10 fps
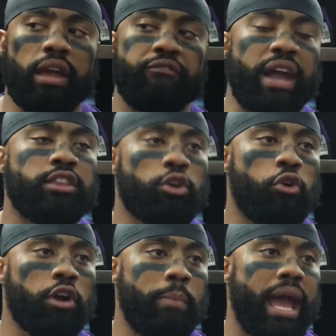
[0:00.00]
affecting the
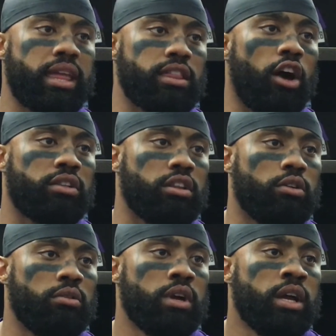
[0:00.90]
quarterback is
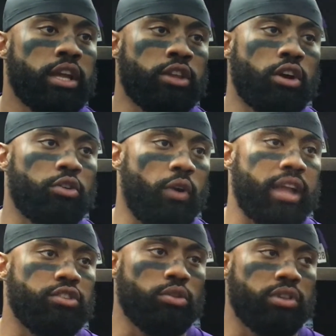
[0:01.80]
also, you know,
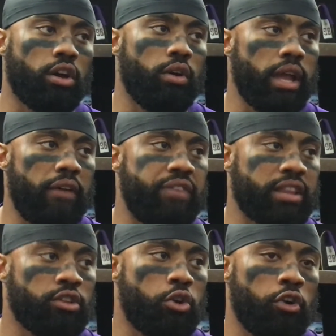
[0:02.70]
great too. So
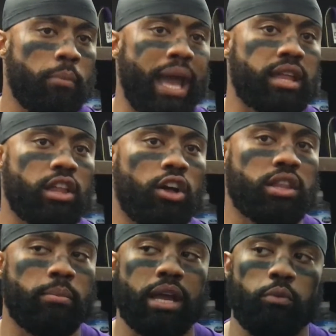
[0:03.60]
affecting the quarterback is
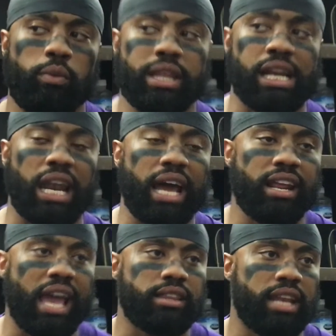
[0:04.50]
awesome, and we did a lot
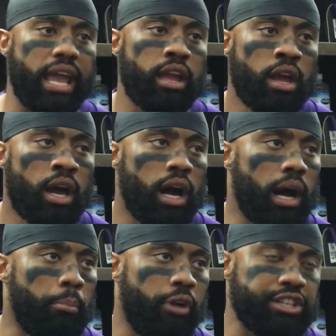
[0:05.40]
of that today,
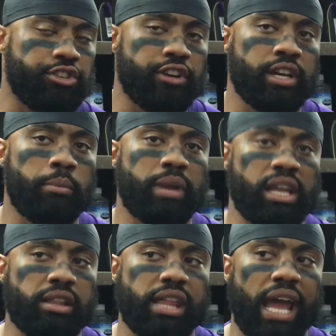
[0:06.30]
um, pressuring them,
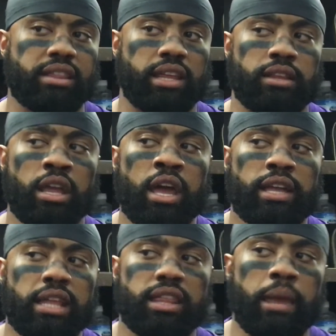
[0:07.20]
getting sacks, and
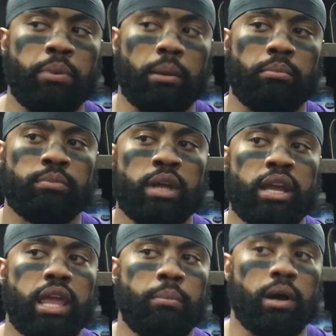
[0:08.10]
just keeping them,
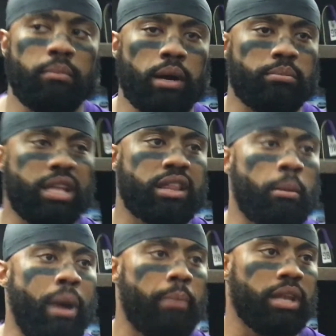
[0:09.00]
keep them um,
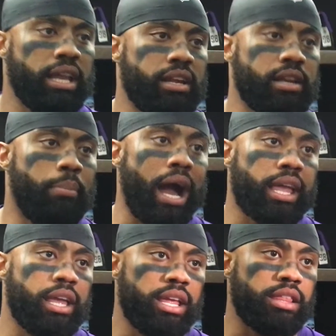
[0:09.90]
discombobulated in
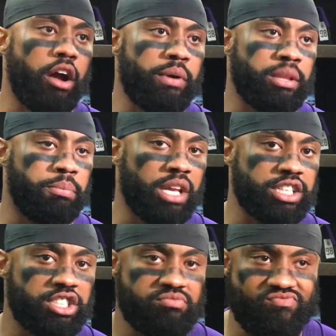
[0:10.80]
pocket is always a
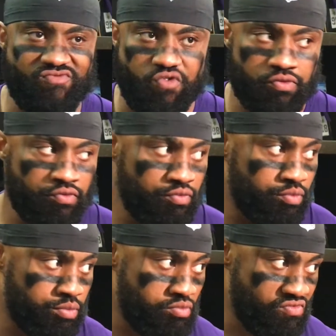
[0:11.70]
plus. Were you
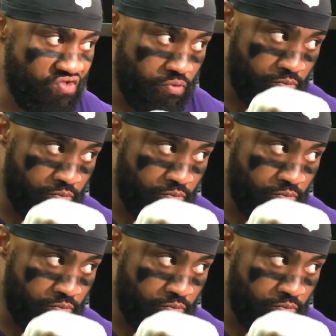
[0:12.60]
seeing